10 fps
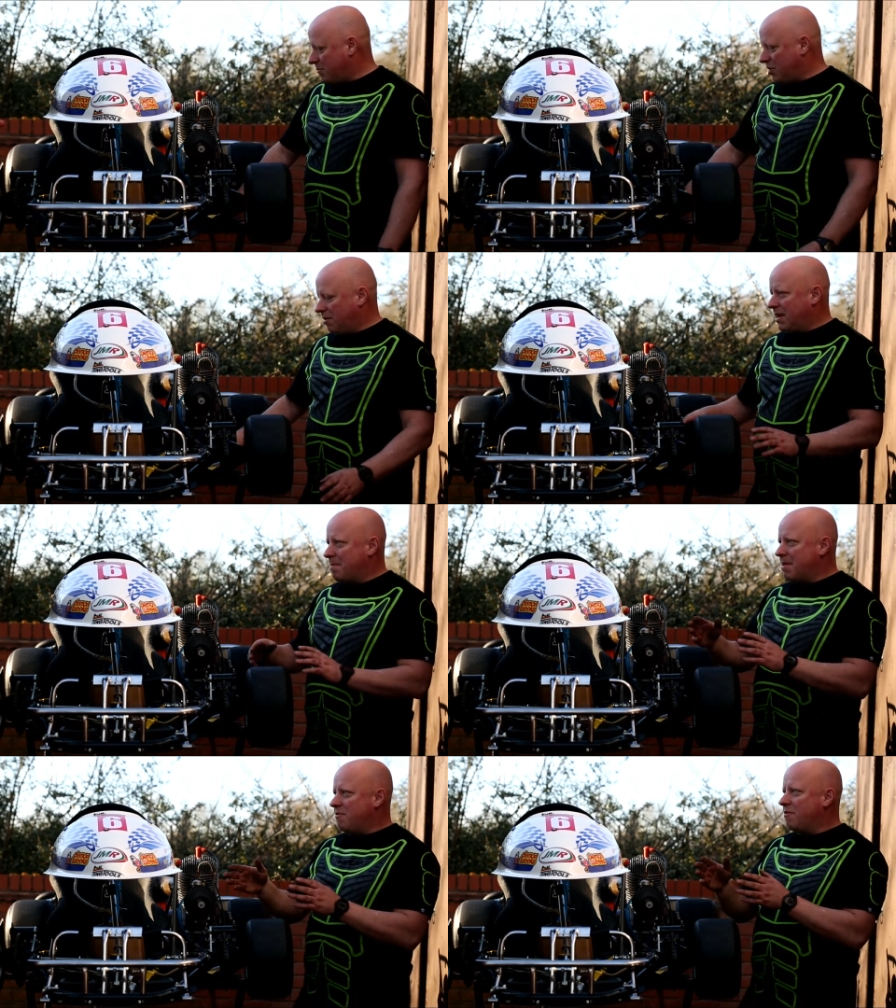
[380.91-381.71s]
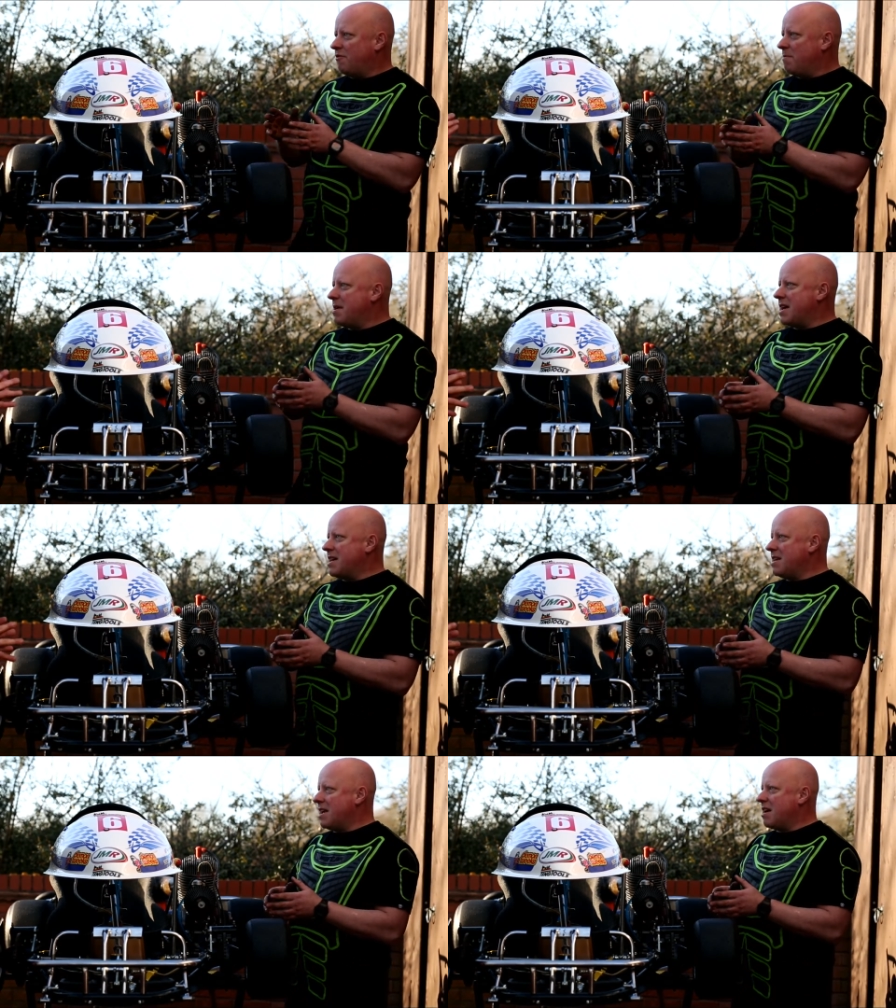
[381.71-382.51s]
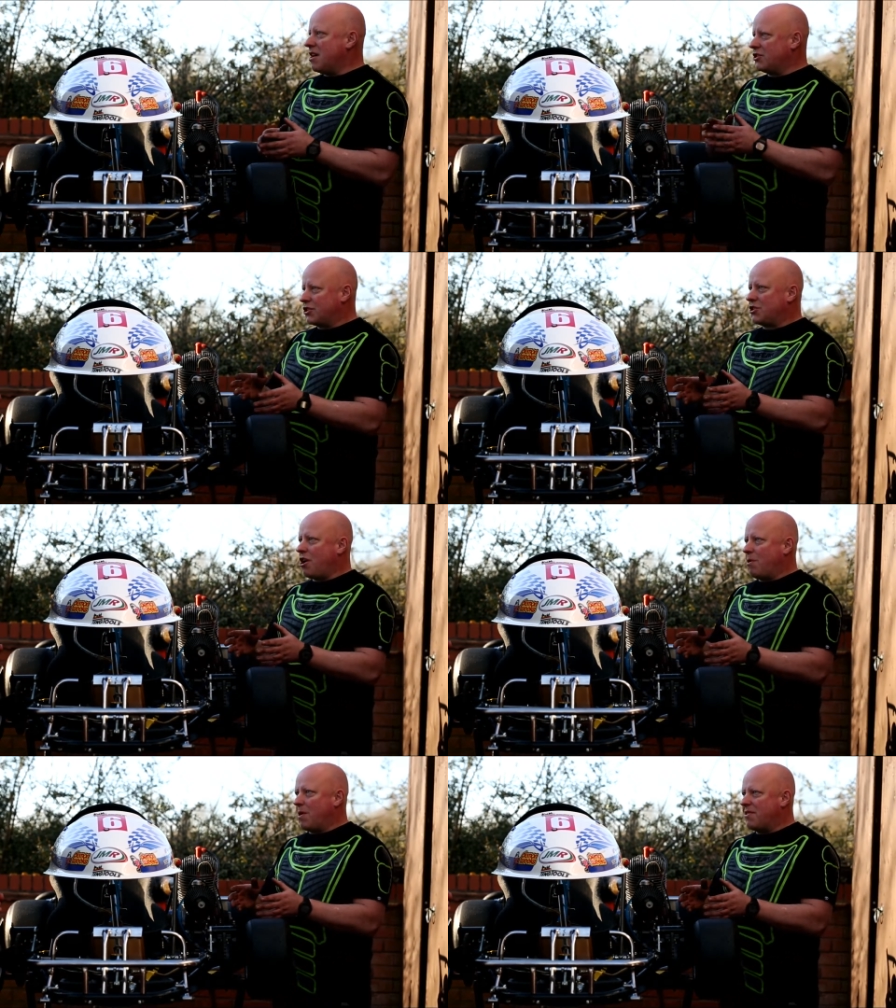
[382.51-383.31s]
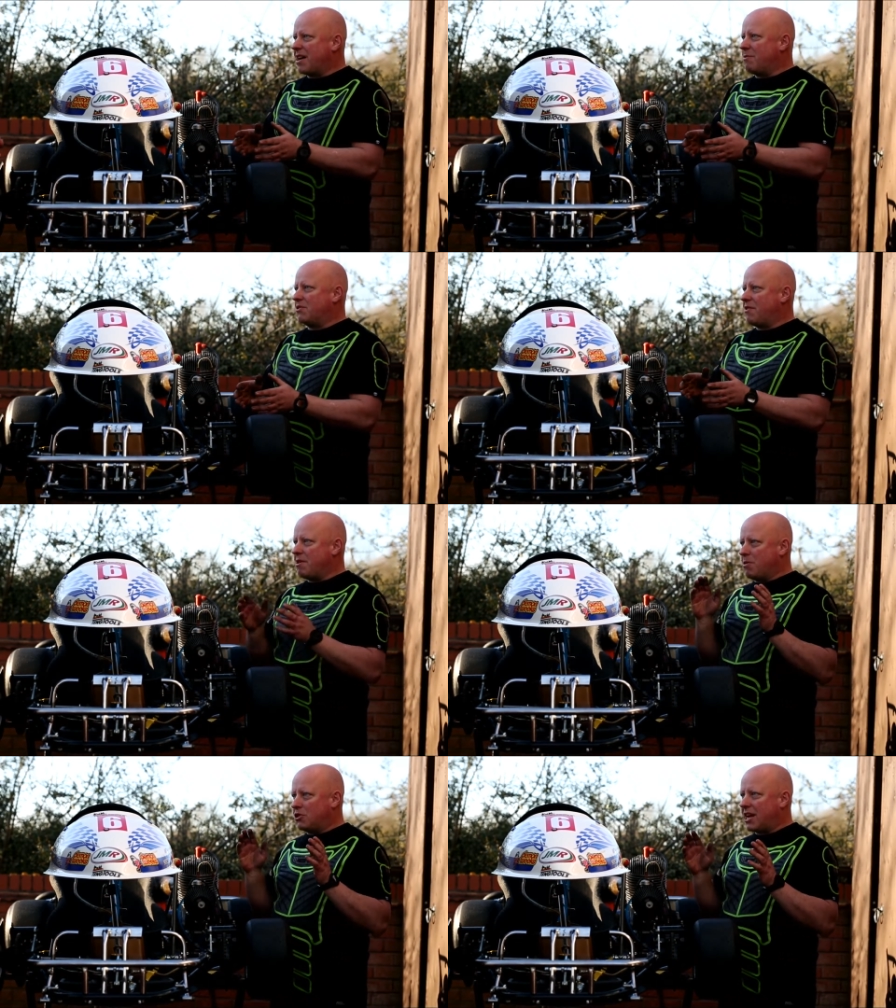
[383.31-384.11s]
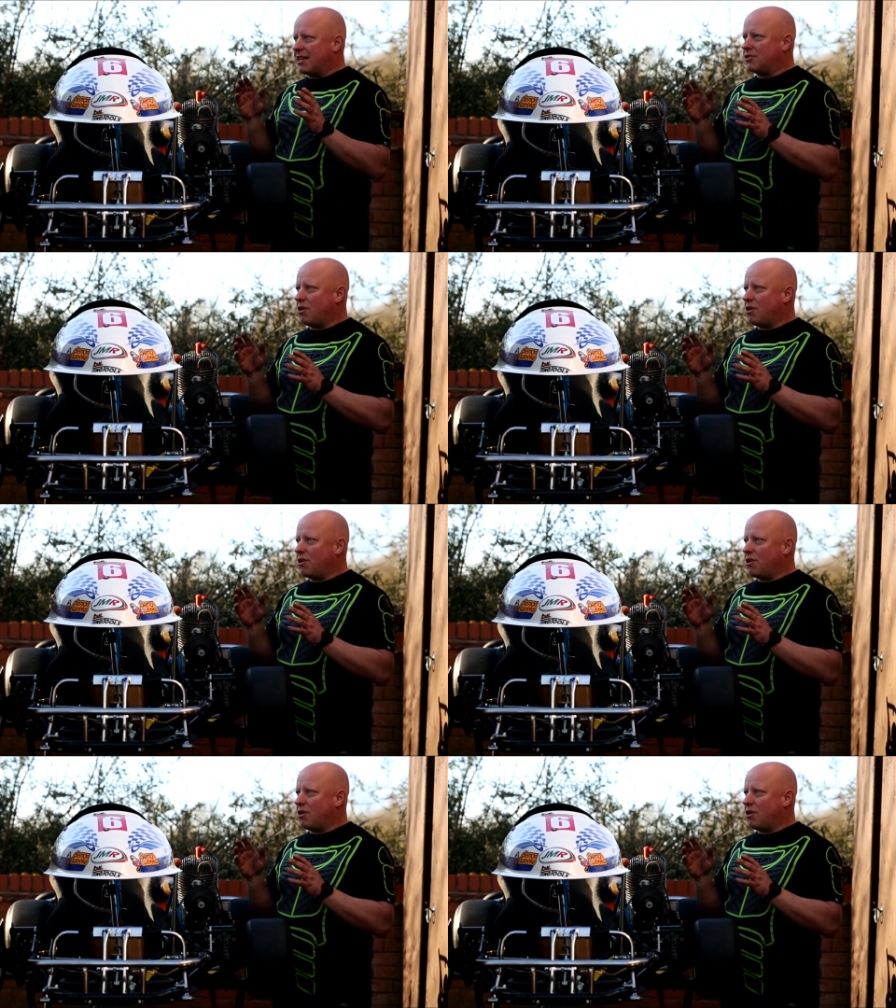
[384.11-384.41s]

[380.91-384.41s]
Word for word: Absolutely. I mean, for me, to start with, I was very much hands